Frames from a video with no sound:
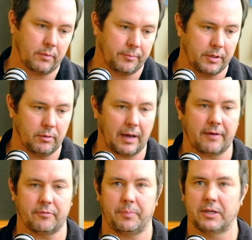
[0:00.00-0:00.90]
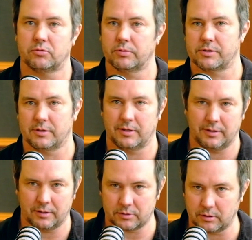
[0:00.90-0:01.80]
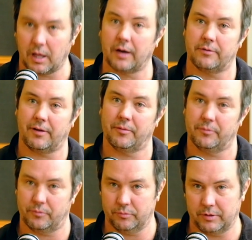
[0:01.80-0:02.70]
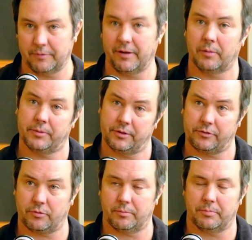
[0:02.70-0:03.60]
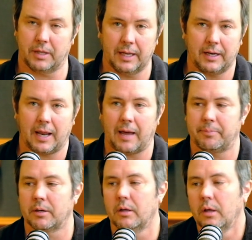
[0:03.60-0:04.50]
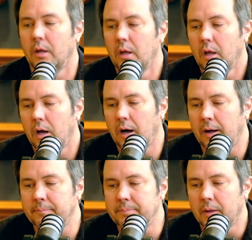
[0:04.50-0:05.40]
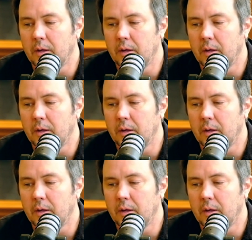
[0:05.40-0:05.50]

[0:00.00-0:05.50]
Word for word: I mean, you have Page Woodson, and there's a lot of development development that's sort of beginning to happen. Um,